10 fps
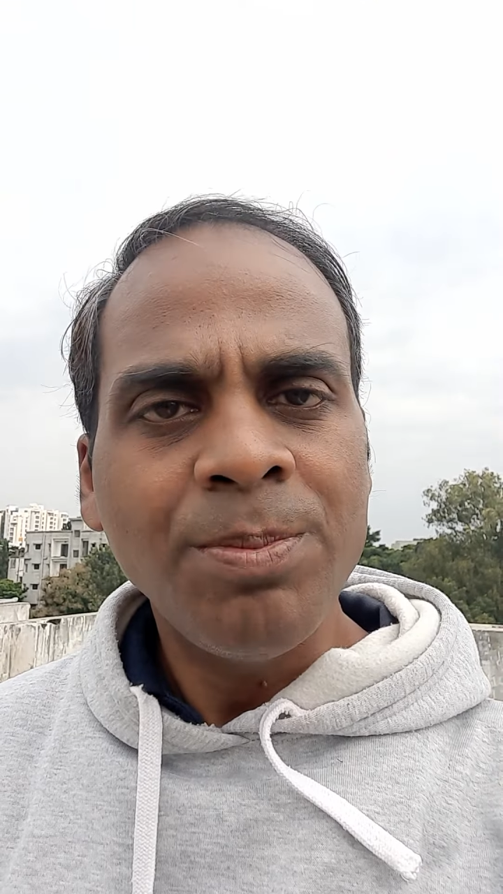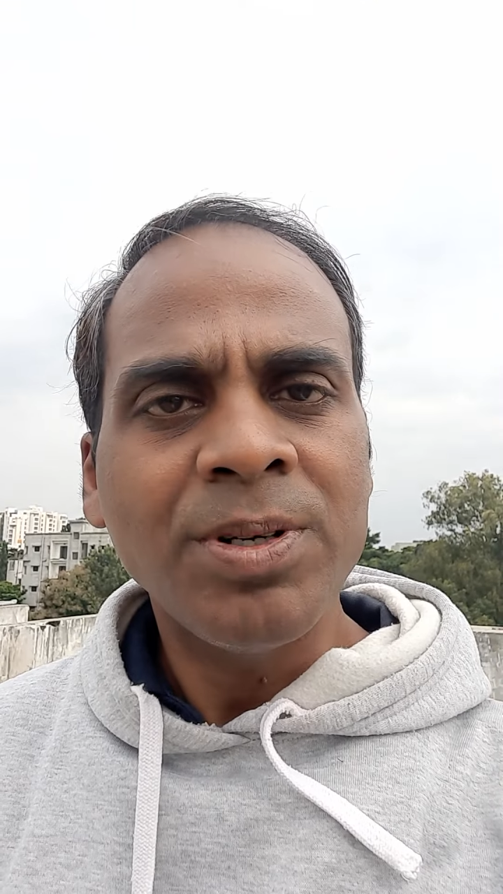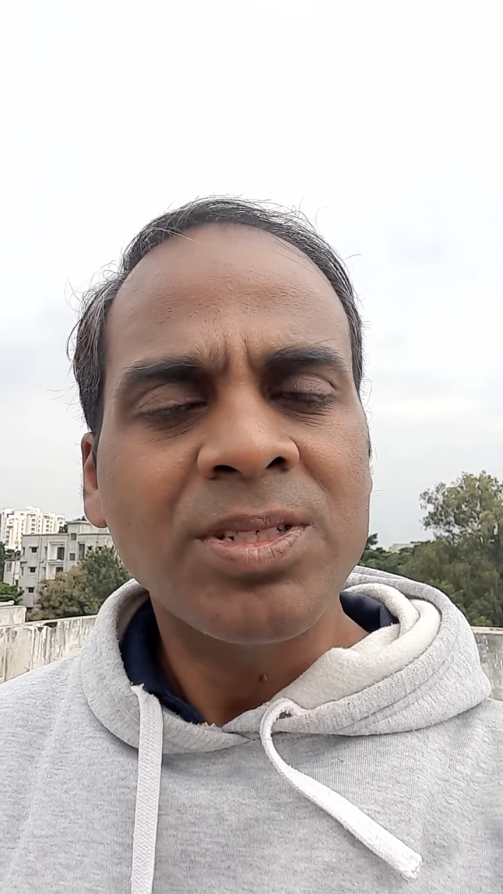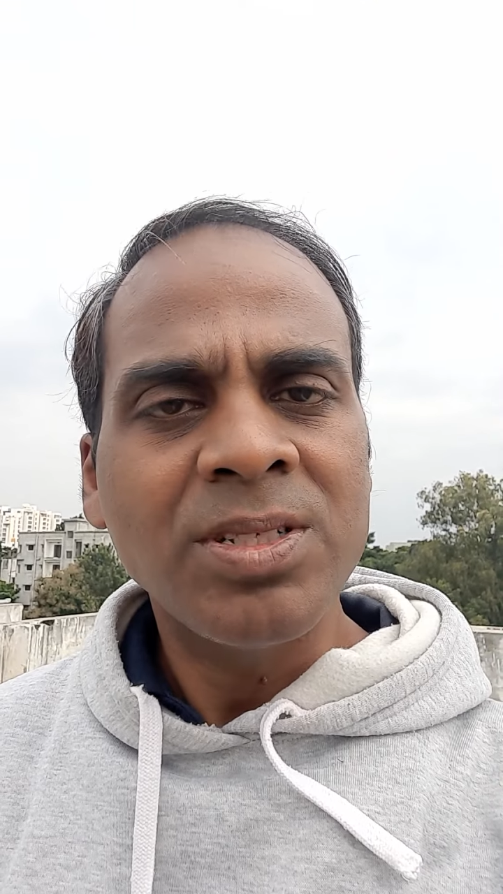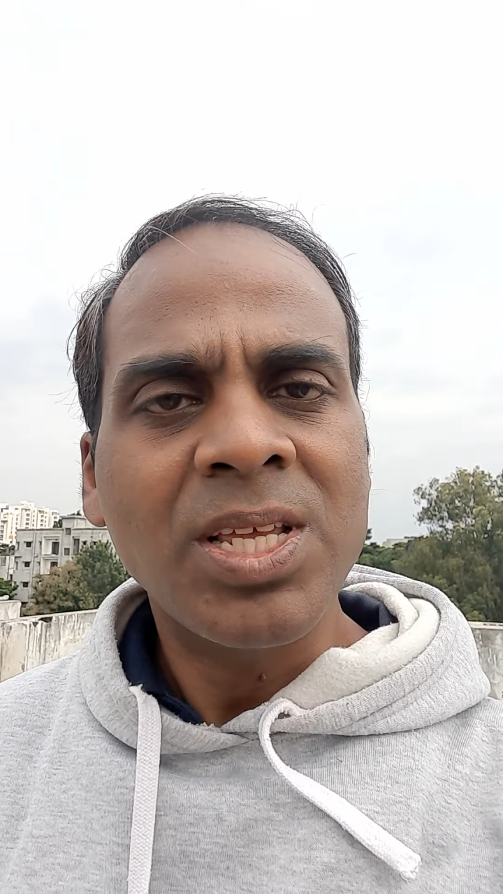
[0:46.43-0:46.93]

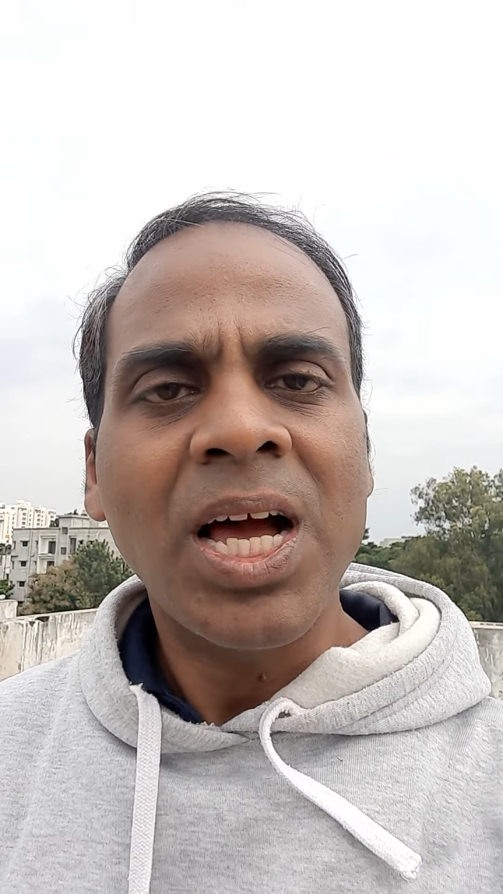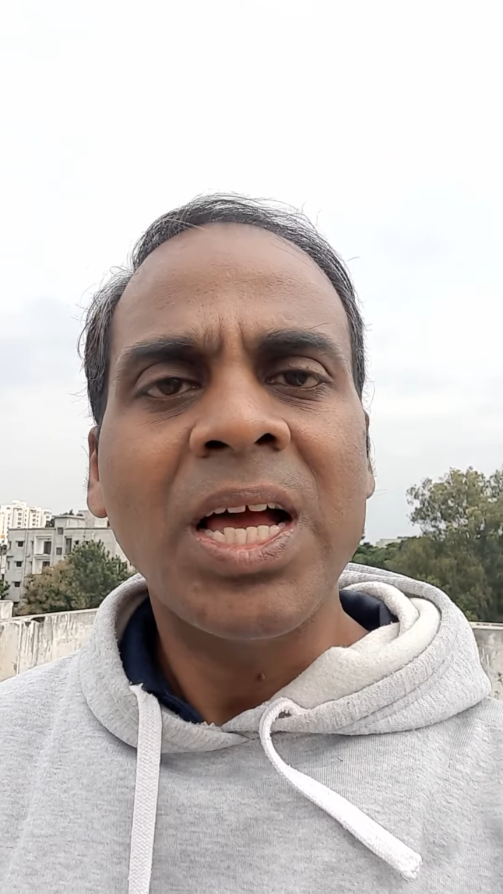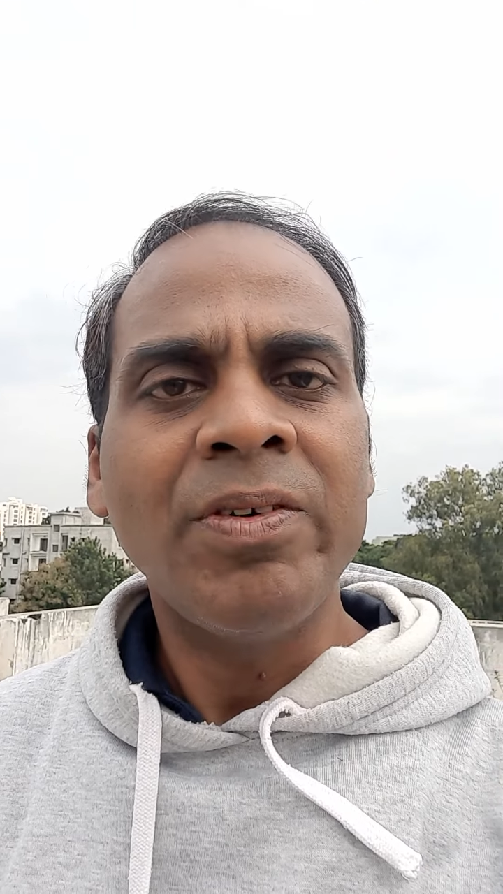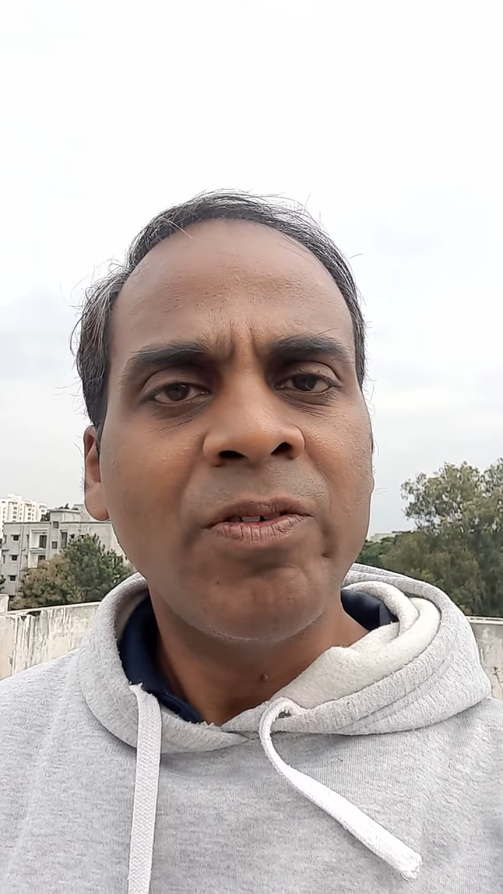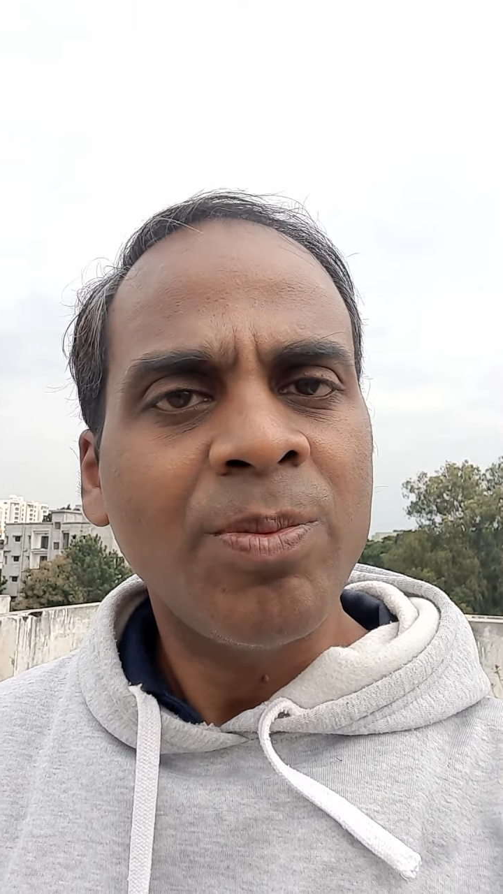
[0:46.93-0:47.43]
persons I
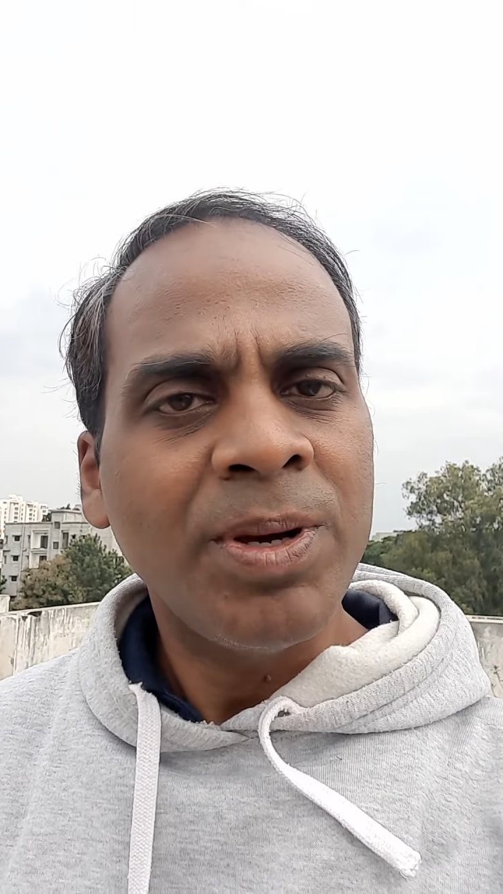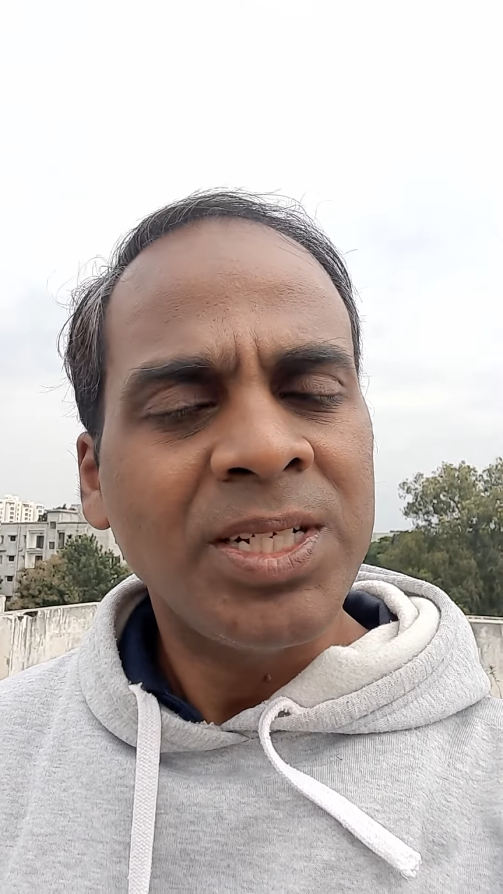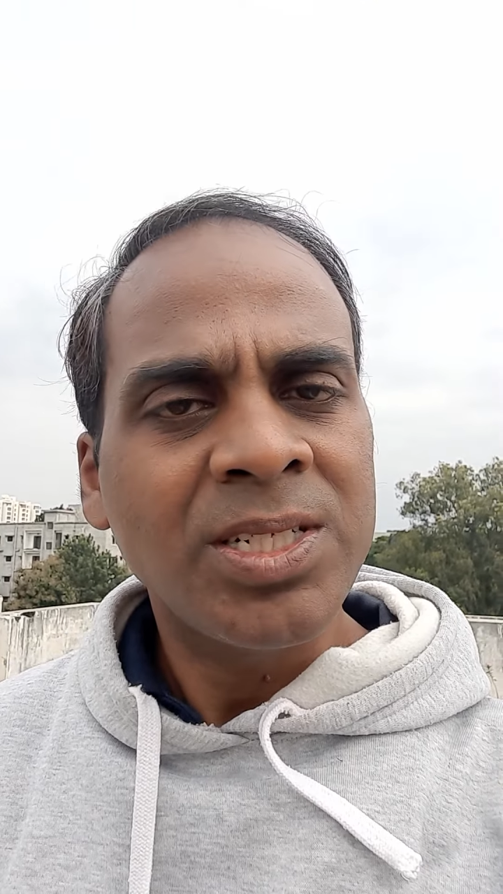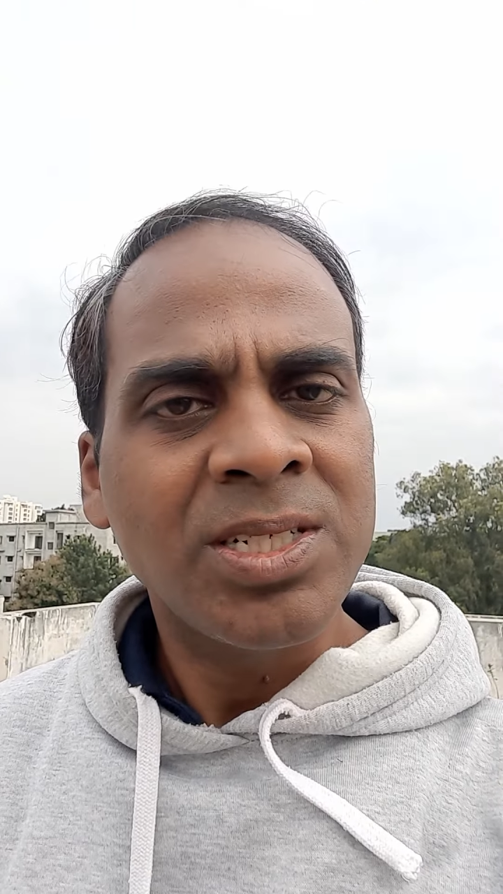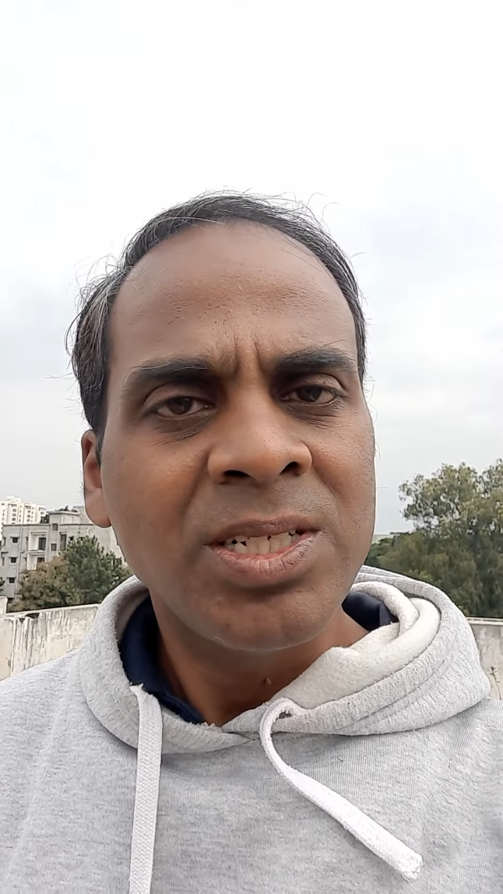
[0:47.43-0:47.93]
have ever
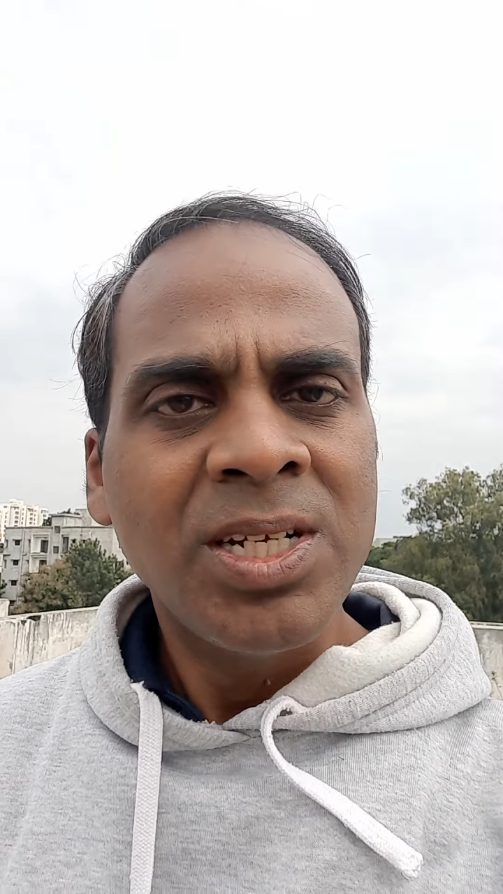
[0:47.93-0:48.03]
met